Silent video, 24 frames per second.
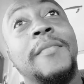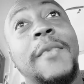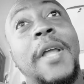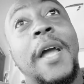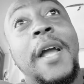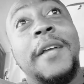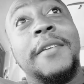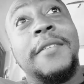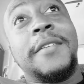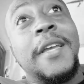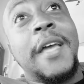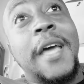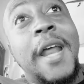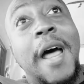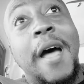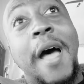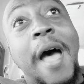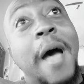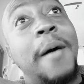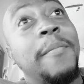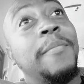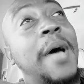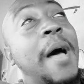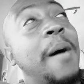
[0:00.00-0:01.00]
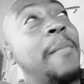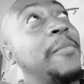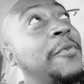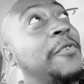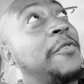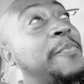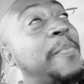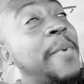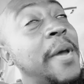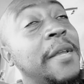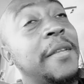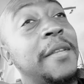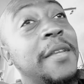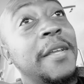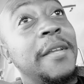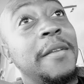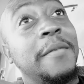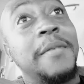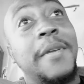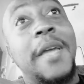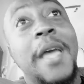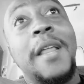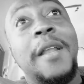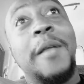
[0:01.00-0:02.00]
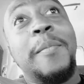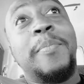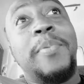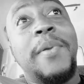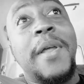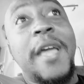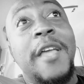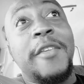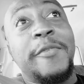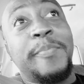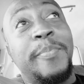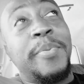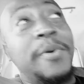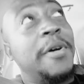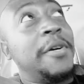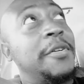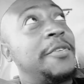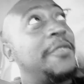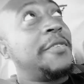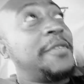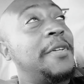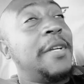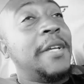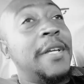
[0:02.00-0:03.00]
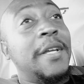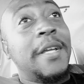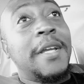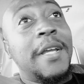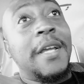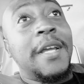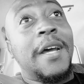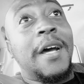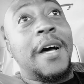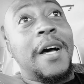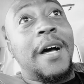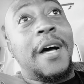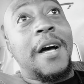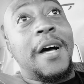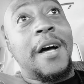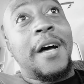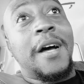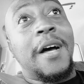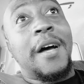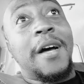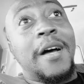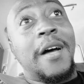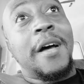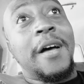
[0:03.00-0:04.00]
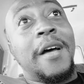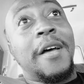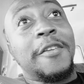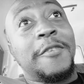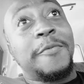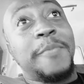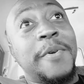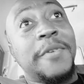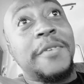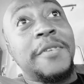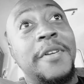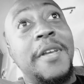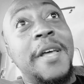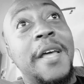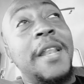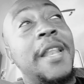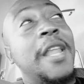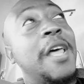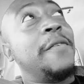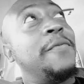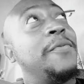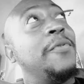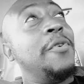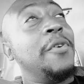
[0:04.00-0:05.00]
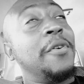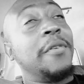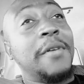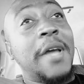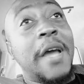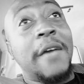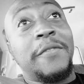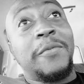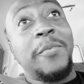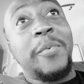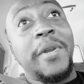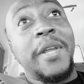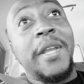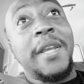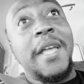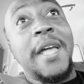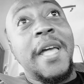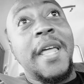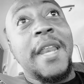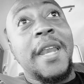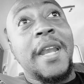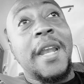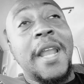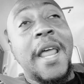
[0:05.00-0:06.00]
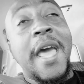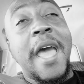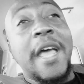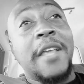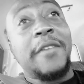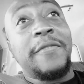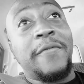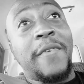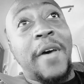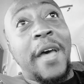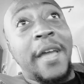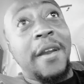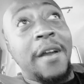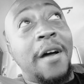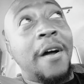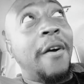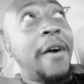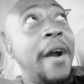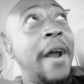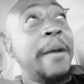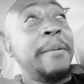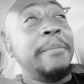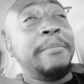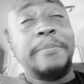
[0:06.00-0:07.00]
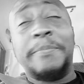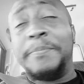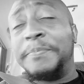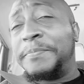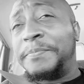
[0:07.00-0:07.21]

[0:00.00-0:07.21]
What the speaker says: like I said, I'm respecting Caleb Plant's punch. Especially that left hook after what he did in the last fight, all right?